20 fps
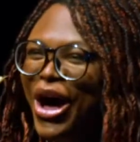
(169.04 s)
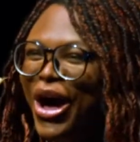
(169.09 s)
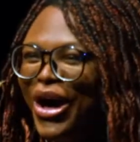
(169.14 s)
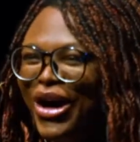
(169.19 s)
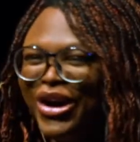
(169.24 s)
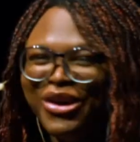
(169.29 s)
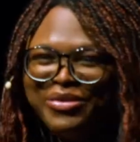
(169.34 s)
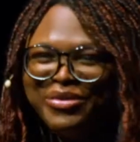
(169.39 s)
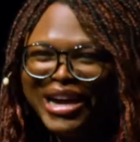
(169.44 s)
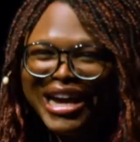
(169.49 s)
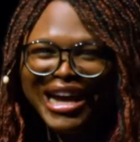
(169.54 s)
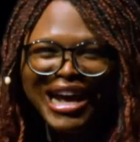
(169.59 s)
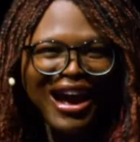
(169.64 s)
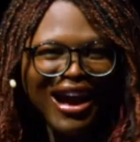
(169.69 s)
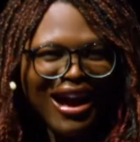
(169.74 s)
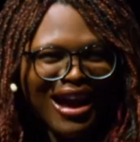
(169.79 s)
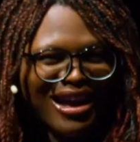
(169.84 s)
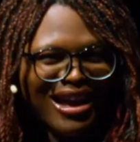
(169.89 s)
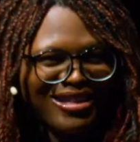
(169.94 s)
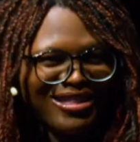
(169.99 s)
oh my
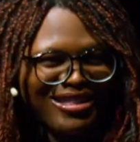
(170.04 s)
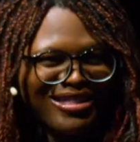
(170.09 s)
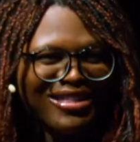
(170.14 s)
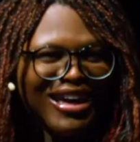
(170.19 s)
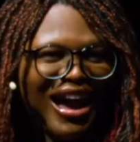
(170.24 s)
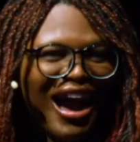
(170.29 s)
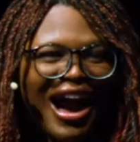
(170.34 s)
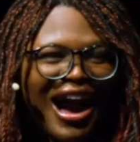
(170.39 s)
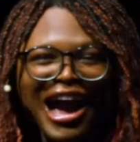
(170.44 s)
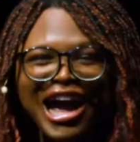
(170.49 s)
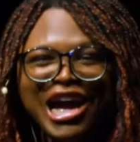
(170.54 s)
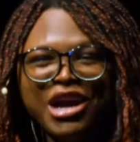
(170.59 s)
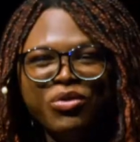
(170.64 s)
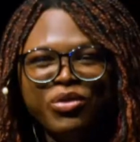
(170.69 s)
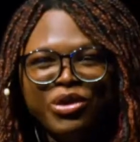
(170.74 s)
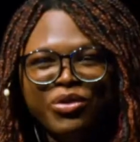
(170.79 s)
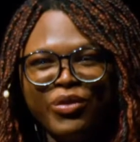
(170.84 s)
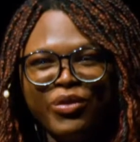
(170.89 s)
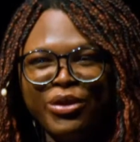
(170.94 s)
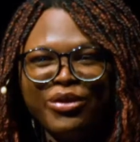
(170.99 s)
gosh, I
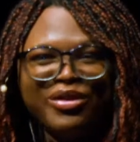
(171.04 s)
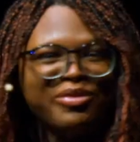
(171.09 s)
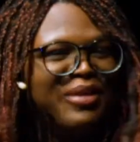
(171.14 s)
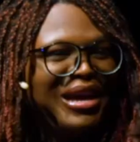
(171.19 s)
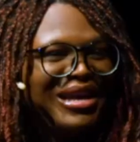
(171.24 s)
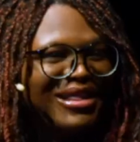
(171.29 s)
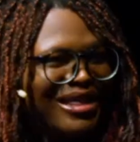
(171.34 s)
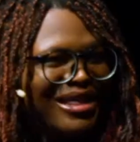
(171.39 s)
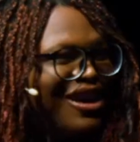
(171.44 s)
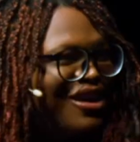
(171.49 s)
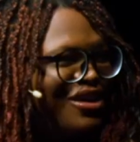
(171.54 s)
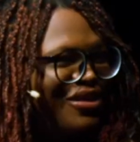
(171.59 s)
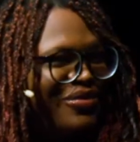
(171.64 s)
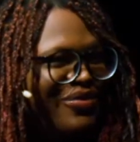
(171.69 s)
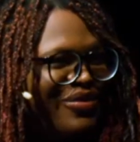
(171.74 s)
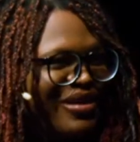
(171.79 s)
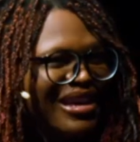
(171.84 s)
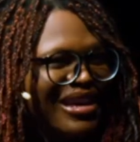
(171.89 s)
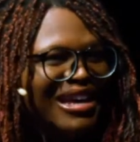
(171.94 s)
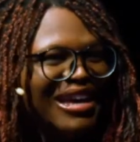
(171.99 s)
would roast myself
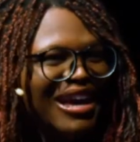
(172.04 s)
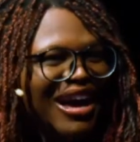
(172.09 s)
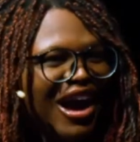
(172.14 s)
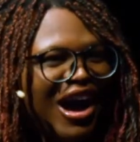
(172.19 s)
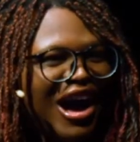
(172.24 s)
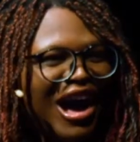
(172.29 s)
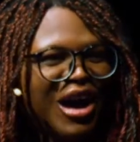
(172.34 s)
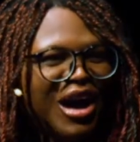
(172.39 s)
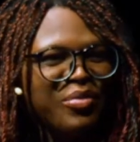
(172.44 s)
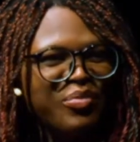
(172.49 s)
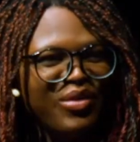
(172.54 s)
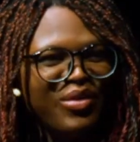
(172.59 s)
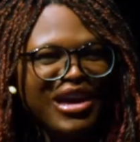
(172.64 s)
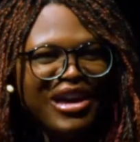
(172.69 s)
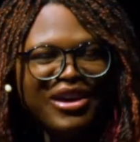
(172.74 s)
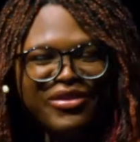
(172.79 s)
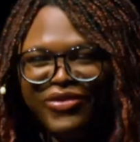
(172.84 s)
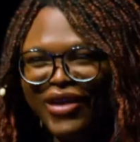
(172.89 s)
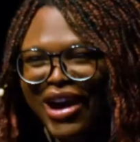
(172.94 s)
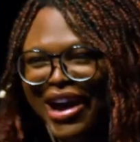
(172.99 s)

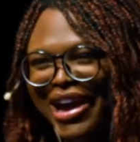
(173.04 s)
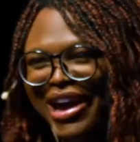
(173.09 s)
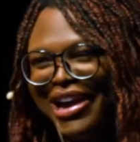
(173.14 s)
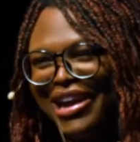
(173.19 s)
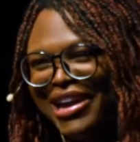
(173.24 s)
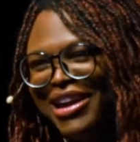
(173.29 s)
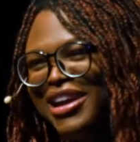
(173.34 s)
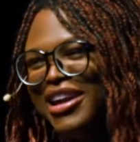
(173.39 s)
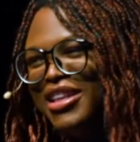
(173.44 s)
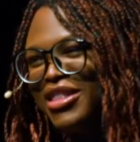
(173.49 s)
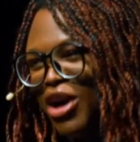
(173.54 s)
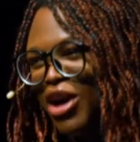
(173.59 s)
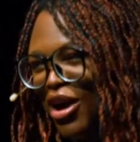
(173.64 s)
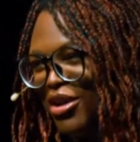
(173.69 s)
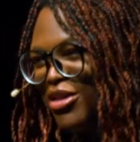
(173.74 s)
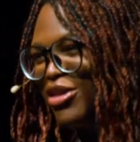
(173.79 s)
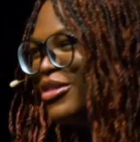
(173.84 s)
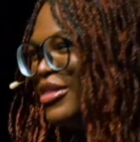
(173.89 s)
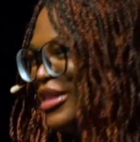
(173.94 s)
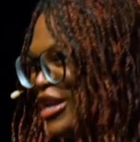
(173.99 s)
if I
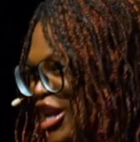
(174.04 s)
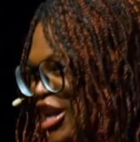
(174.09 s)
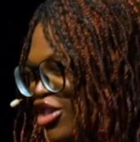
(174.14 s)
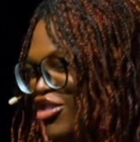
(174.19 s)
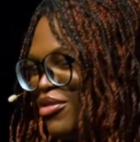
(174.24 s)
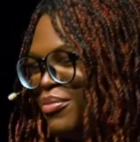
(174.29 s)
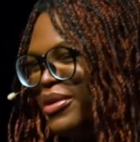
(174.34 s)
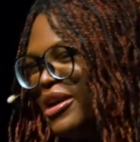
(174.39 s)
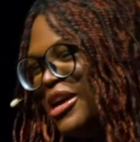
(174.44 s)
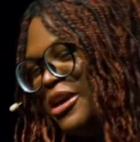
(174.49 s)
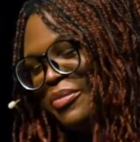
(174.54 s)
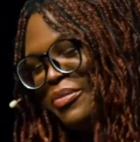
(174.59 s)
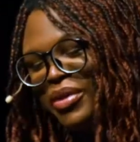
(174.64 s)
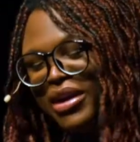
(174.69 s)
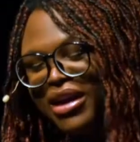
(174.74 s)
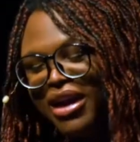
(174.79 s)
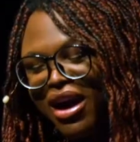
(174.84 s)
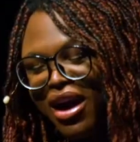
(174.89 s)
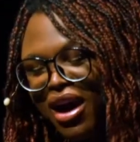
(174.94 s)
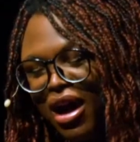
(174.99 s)
talked to teenage me.
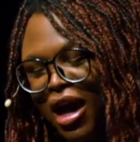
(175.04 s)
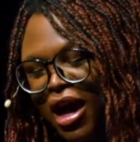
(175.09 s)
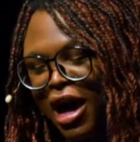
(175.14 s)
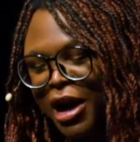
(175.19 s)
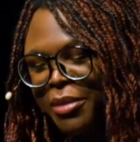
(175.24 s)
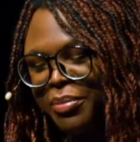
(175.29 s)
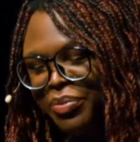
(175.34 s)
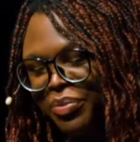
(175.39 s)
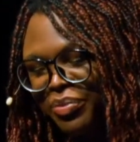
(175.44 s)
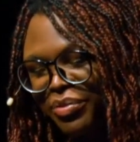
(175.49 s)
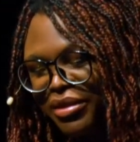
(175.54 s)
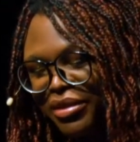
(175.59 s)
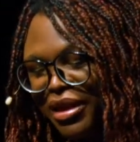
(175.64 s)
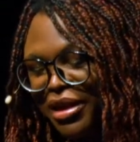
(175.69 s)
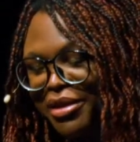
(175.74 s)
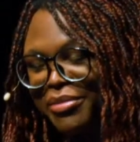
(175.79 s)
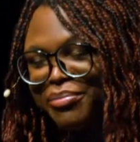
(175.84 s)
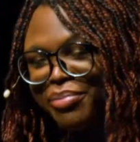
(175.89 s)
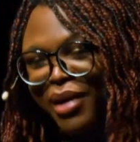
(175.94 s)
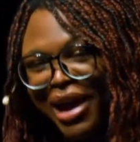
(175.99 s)

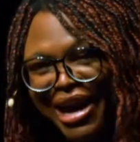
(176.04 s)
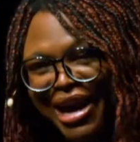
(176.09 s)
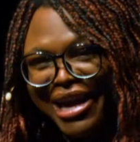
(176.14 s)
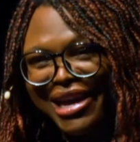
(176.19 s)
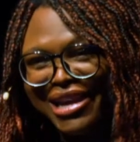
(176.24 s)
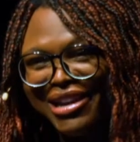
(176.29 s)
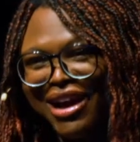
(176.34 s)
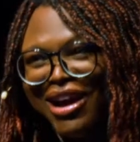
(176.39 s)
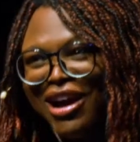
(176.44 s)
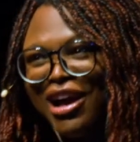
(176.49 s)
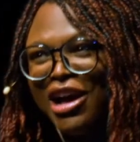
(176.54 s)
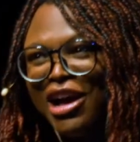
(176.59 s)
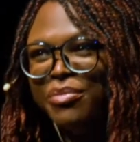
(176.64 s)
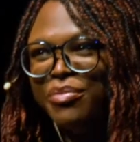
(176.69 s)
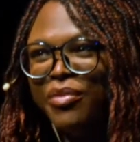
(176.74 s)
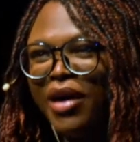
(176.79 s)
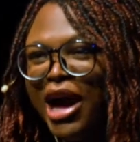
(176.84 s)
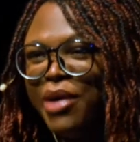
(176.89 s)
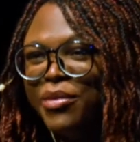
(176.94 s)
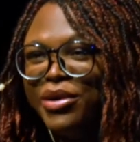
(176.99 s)
But
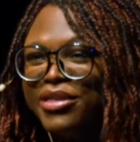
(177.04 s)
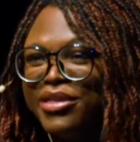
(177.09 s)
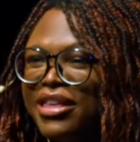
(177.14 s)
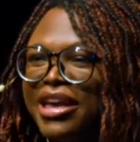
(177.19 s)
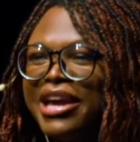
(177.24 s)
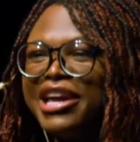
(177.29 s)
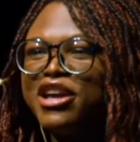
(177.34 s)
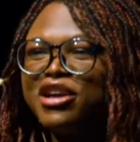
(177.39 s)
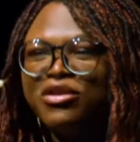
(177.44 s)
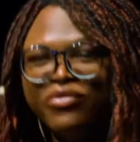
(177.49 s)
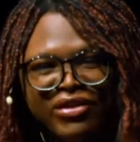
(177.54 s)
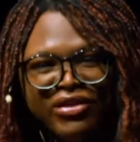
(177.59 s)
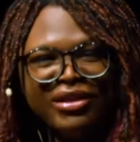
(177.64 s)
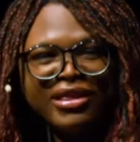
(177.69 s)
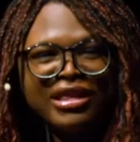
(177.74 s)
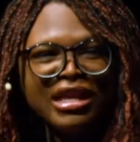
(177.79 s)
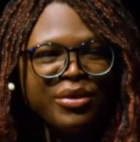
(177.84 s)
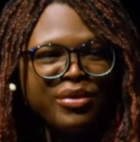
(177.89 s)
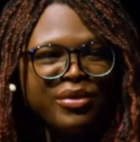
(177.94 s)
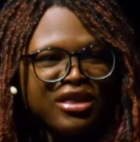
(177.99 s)
I was like convinced
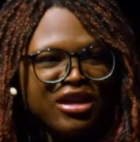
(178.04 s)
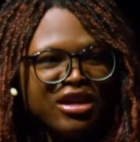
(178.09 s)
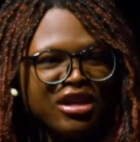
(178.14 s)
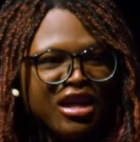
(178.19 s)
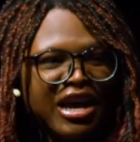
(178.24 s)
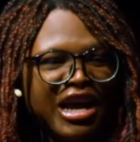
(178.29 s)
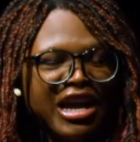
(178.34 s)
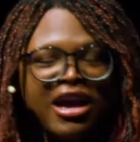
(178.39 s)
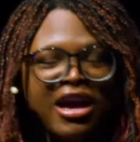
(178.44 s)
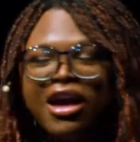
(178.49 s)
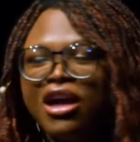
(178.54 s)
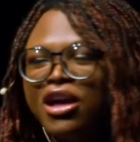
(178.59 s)
that I was gonna like